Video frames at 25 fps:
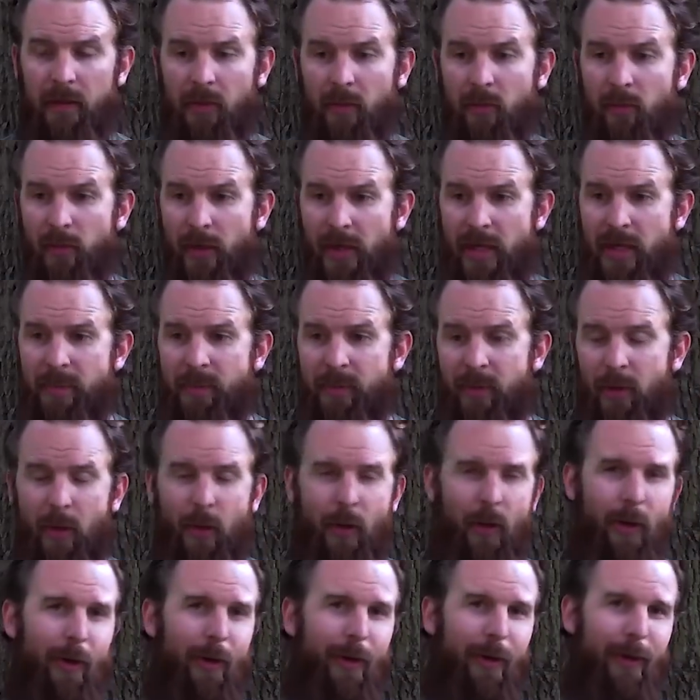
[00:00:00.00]
Rape,
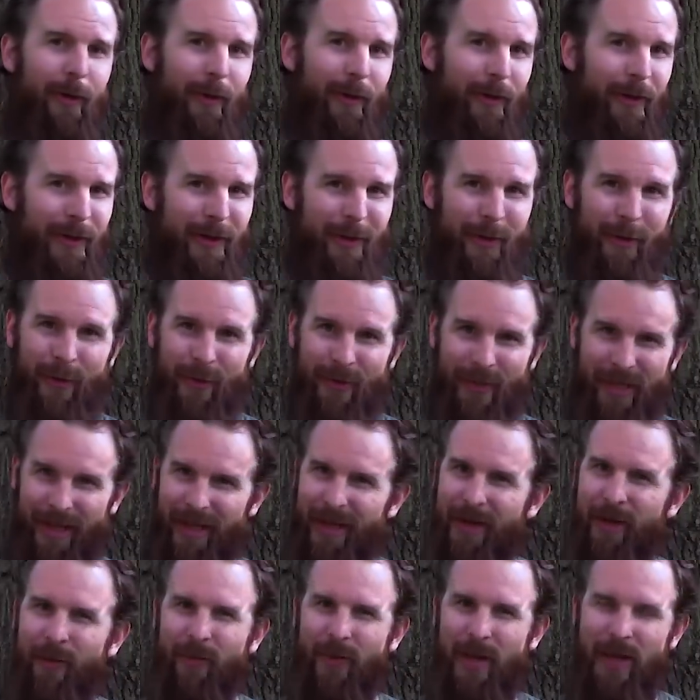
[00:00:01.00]
oh
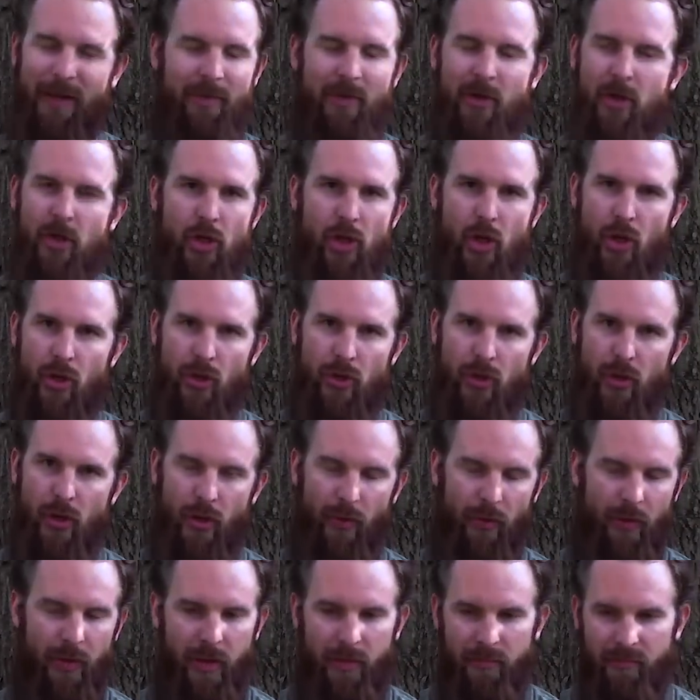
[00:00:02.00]
yeah, rape,
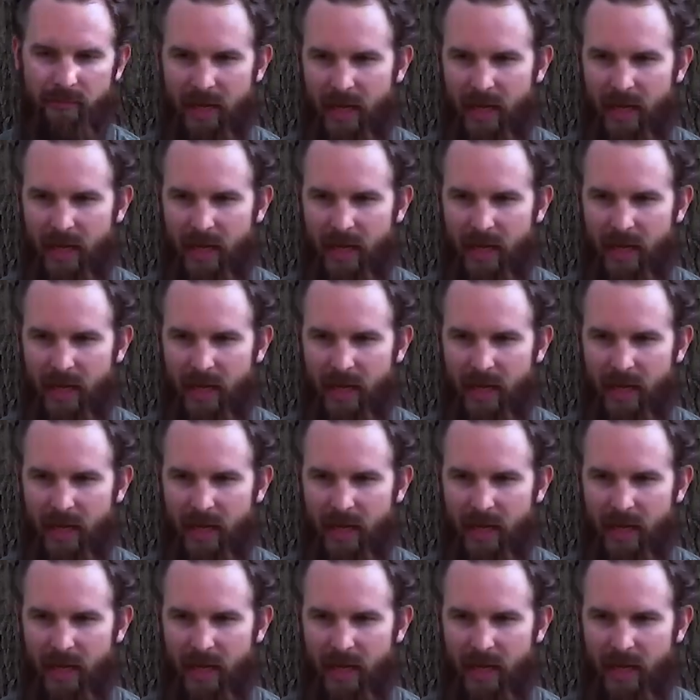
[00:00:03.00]
no.